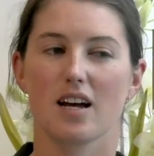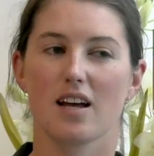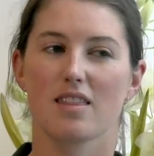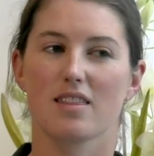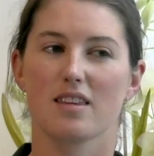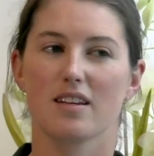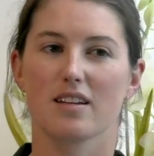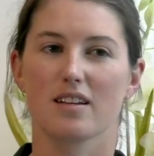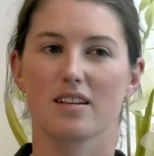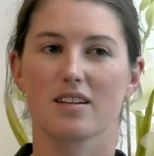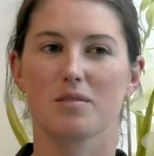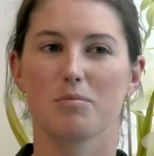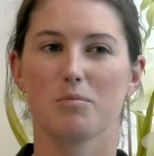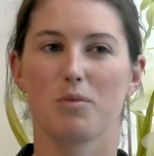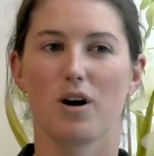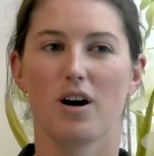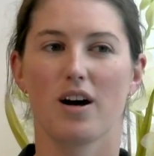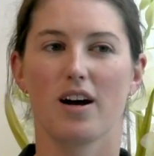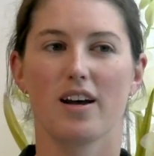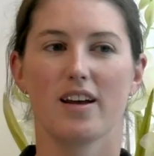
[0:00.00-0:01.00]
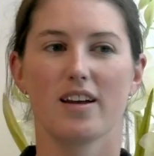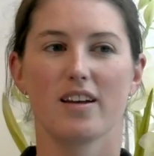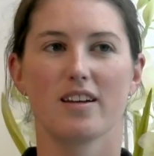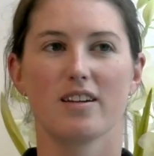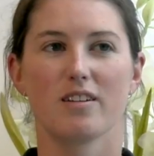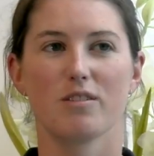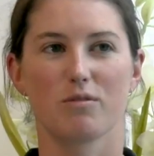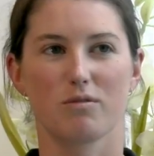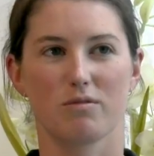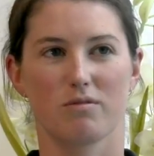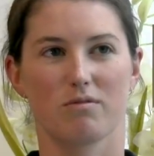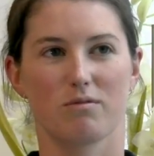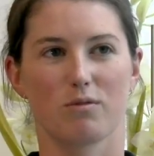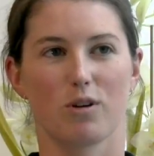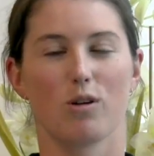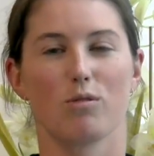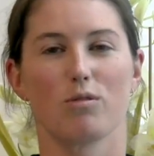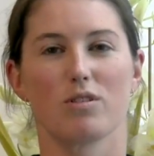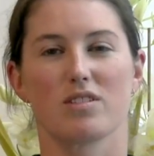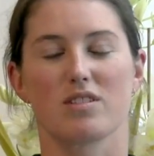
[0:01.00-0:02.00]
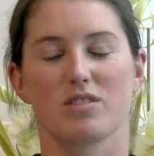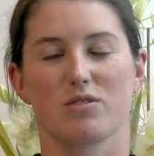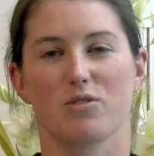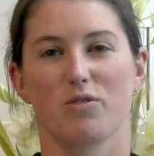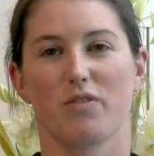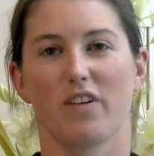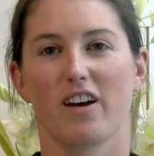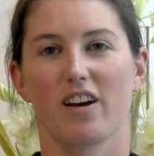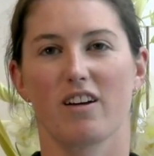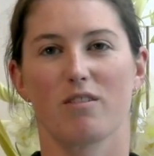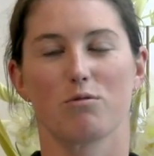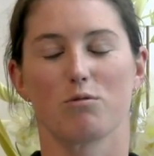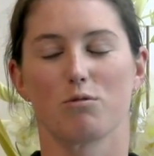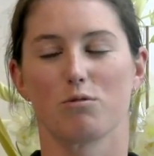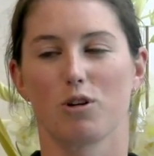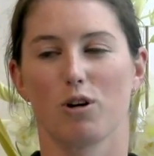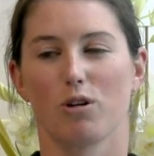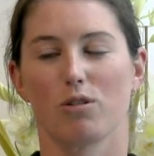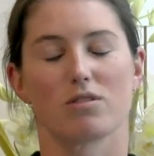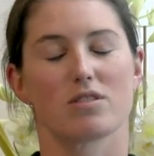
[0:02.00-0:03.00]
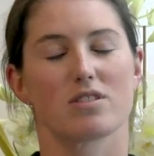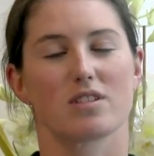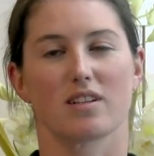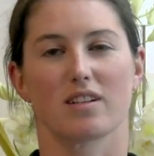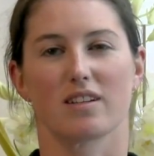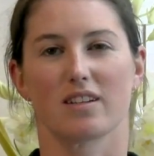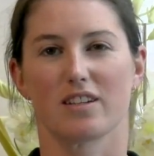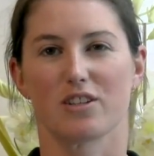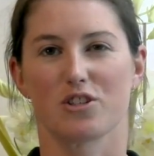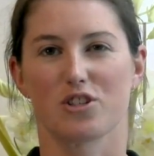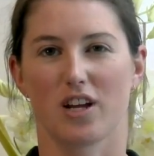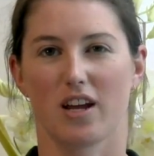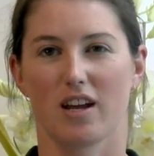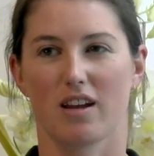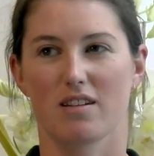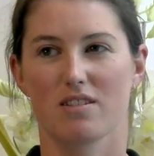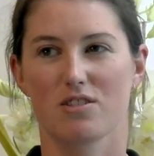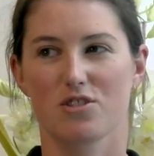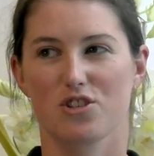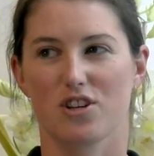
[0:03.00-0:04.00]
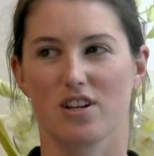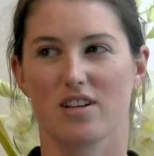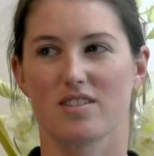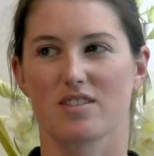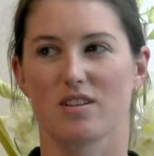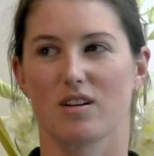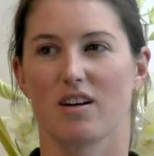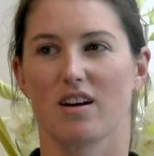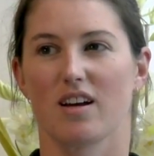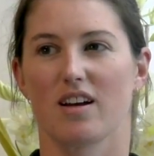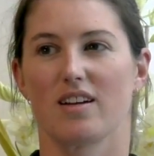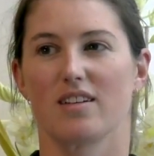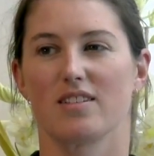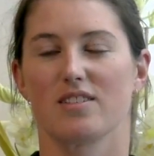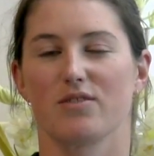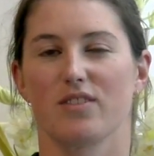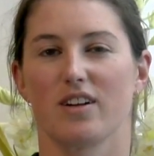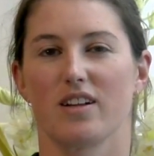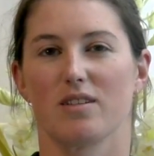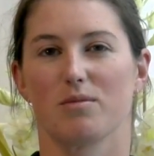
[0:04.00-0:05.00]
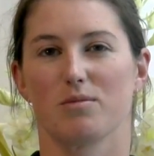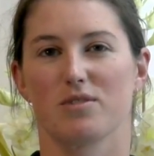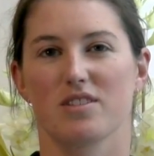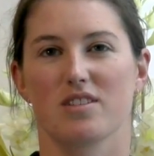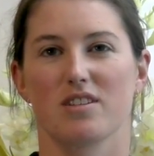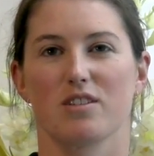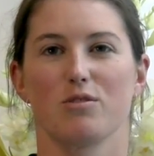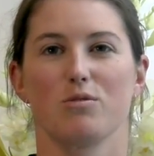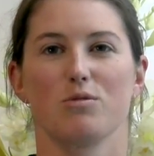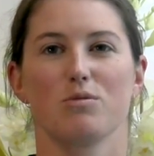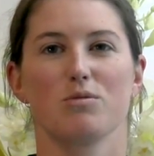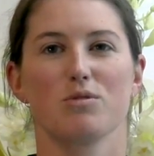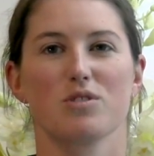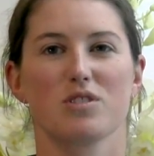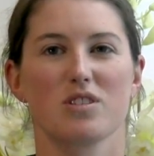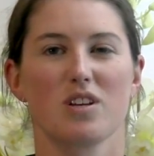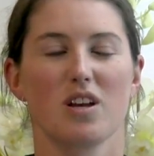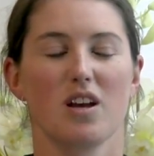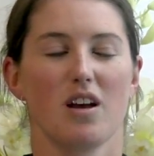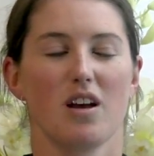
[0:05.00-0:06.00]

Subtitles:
I think my role as a surveyor will constantly change as I develop skills.